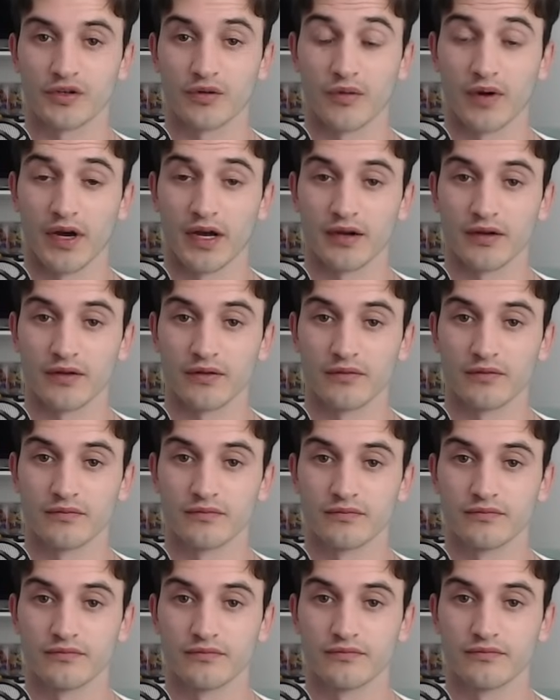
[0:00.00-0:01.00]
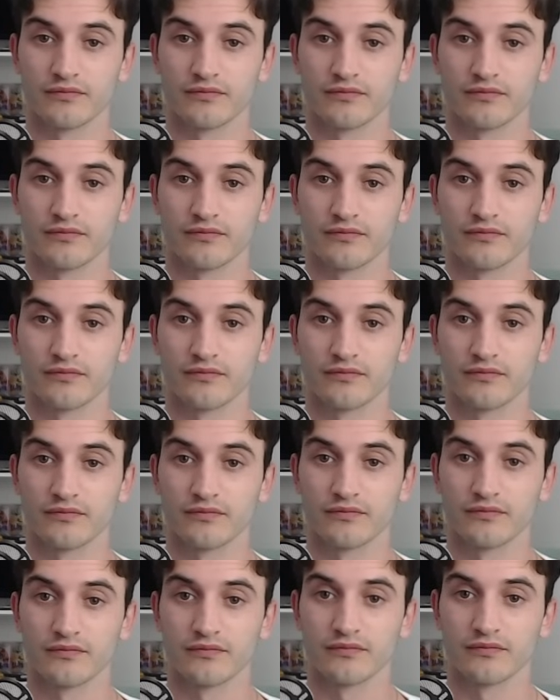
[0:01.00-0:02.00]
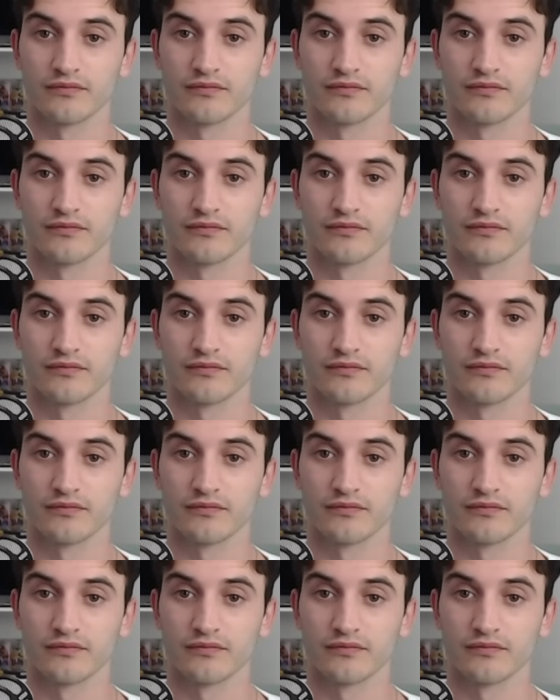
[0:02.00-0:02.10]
2-hit KO her Dragonair. This